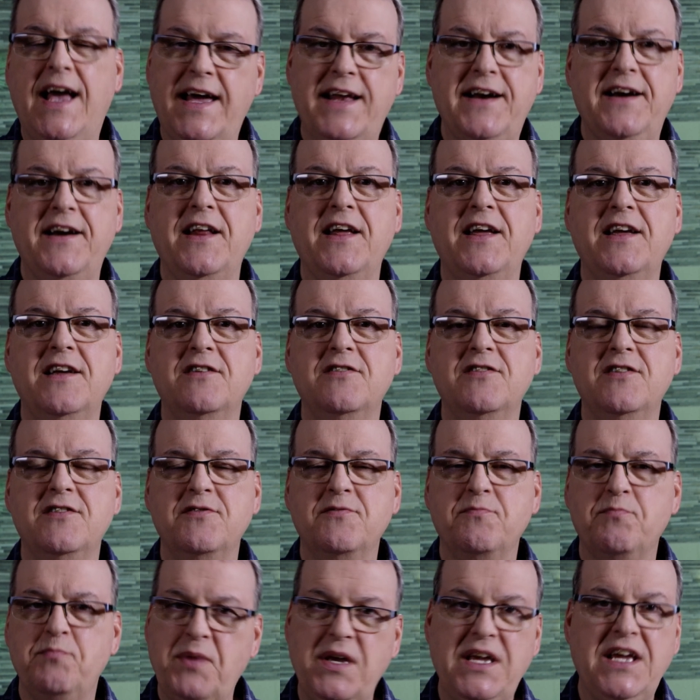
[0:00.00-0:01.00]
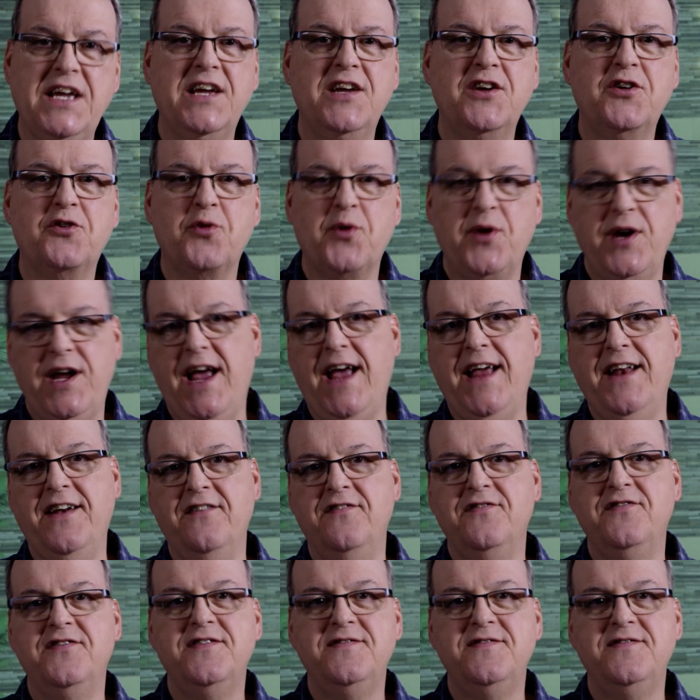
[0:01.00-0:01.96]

editing, being creative.